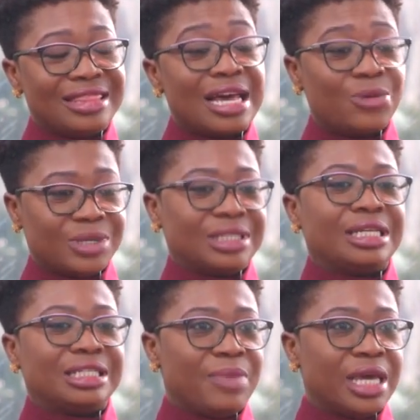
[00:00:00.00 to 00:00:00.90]
That was
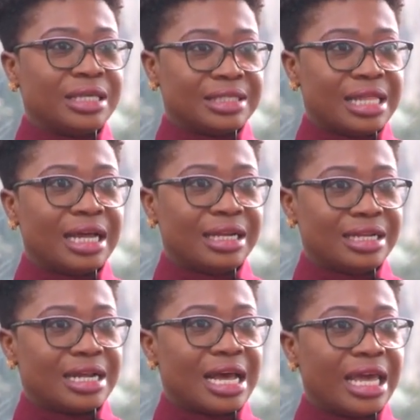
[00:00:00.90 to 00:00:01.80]
the space that
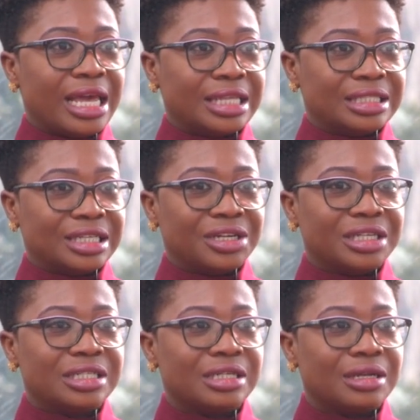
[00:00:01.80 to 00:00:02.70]
I entered.